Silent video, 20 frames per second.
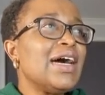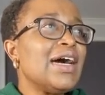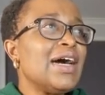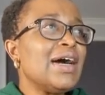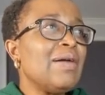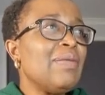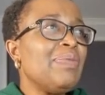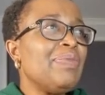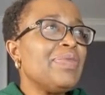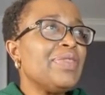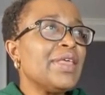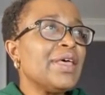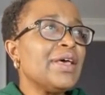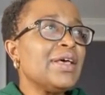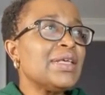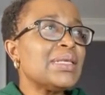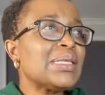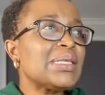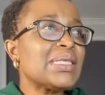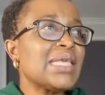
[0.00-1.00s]

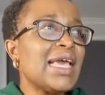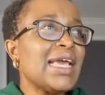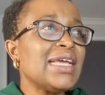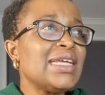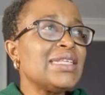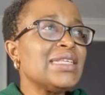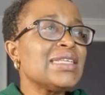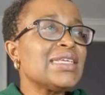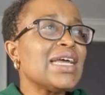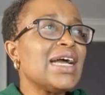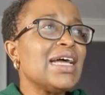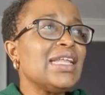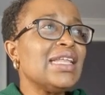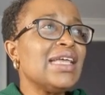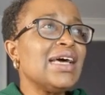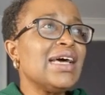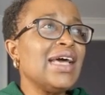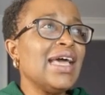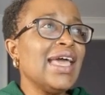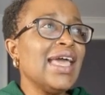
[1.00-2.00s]
the sand
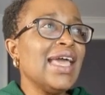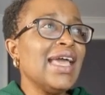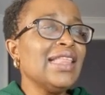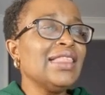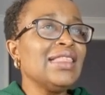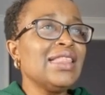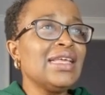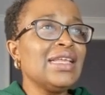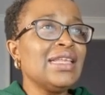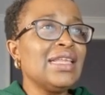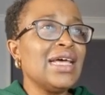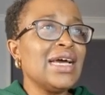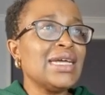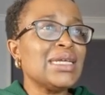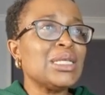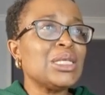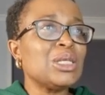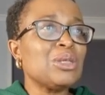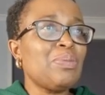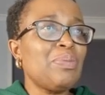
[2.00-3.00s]
color, and the
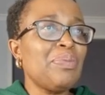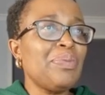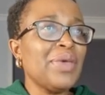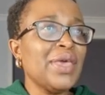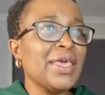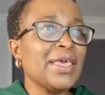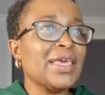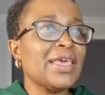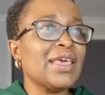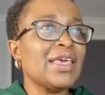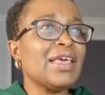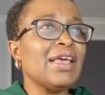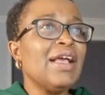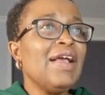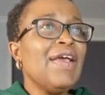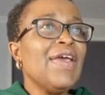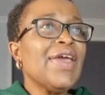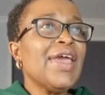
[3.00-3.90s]
light pink.